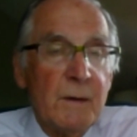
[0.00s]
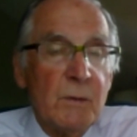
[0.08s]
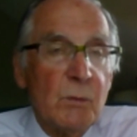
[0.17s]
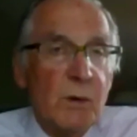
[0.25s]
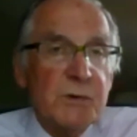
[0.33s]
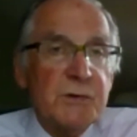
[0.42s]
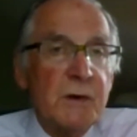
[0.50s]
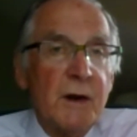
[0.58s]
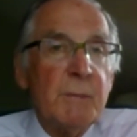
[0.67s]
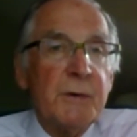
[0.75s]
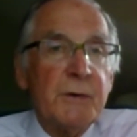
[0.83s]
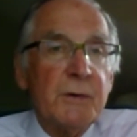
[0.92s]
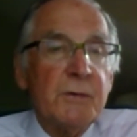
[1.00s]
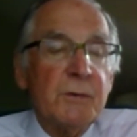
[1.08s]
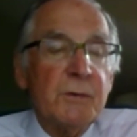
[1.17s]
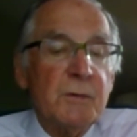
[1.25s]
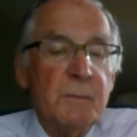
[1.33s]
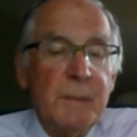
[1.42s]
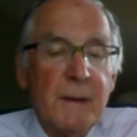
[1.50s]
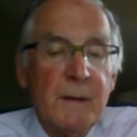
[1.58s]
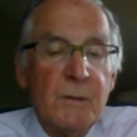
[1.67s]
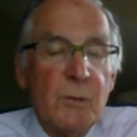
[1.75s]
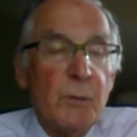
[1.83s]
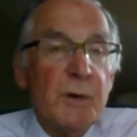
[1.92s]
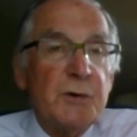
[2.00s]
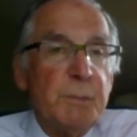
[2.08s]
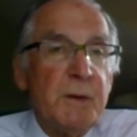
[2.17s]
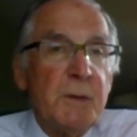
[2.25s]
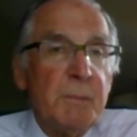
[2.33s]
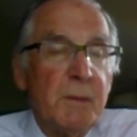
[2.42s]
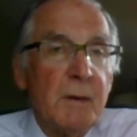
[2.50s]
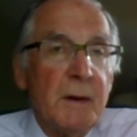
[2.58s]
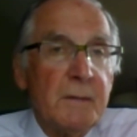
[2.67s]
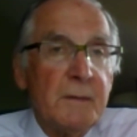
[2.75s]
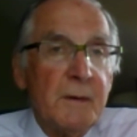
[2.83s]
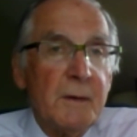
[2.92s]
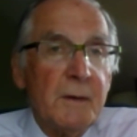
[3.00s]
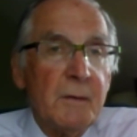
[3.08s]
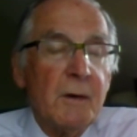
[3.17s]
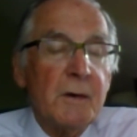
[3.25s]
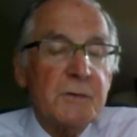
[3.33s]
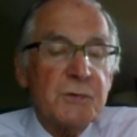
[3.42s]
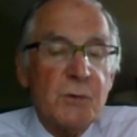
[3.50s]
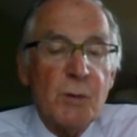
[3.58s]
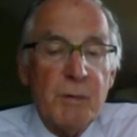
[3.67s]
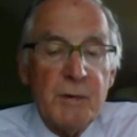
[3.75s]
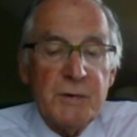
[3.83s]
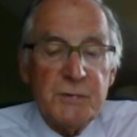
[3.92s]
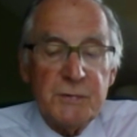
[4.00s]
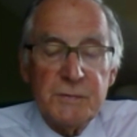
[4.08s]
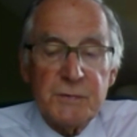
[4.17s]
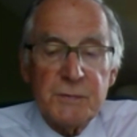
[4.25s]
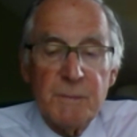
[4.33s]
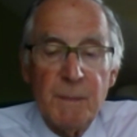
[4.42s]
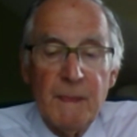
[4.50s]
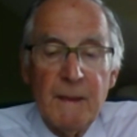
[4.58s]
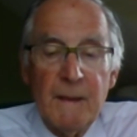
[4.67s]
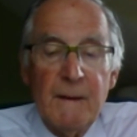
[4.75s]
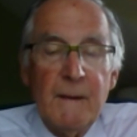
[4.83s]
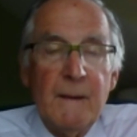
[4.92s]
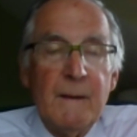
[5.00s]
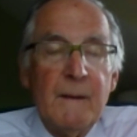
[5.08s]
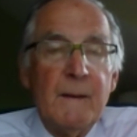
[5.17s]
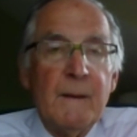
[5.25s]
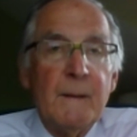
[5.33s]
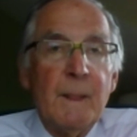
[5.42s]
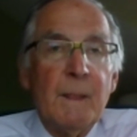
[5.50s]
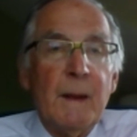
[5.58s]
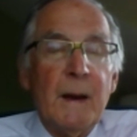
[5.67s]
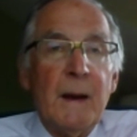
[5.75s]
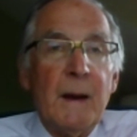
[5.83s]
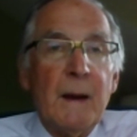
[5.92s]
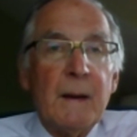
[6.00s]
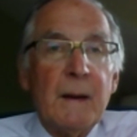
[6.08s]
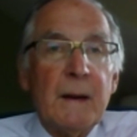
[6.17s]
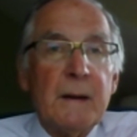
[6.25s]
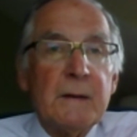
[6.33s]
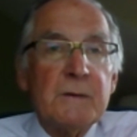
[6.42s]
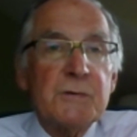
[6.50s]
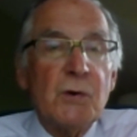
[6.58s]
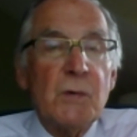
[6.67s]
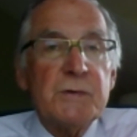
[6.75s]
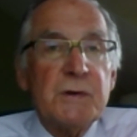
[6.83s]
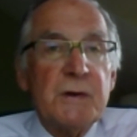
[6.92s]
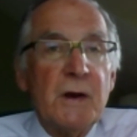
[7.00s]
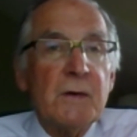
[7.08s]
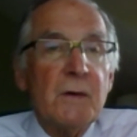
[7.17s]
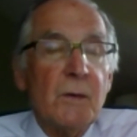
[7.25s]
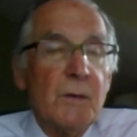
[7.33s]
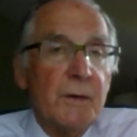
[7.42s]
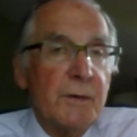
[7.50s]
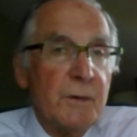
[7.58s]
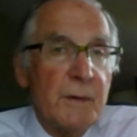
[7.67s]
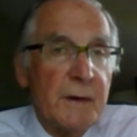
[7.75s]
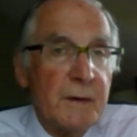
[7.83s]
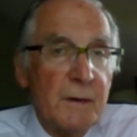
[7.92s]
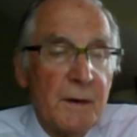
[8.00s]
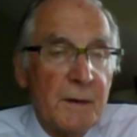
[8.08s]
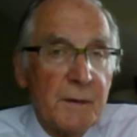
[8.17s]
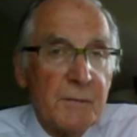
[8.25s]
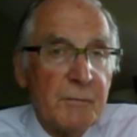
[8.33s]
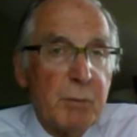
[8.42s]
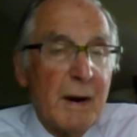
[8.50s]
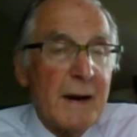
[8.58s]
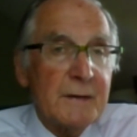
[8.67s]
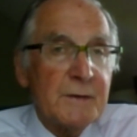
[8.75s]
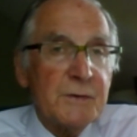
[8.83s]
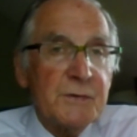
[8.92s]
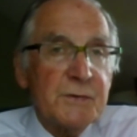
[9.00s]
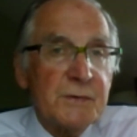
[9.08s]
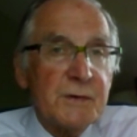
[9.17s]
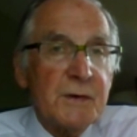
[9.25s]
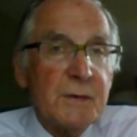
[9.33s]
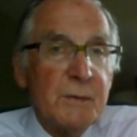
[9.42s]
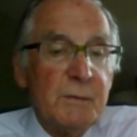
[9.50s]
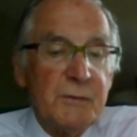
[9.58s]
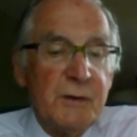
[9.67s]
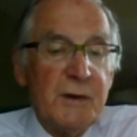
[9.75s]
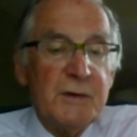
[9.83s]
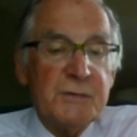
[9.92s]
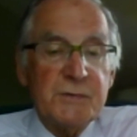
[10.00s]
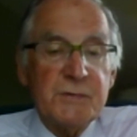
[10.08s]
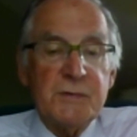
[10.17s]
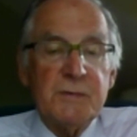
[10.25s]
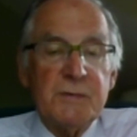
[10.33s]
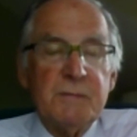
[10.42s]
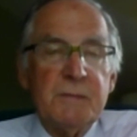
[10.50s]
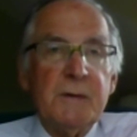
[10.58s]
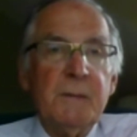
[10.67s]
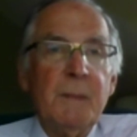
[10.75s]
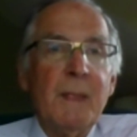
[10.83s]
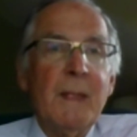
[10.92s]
wasn't limited to rich people and large corporations. So as a young lawyer, you had a lot of practice with cases that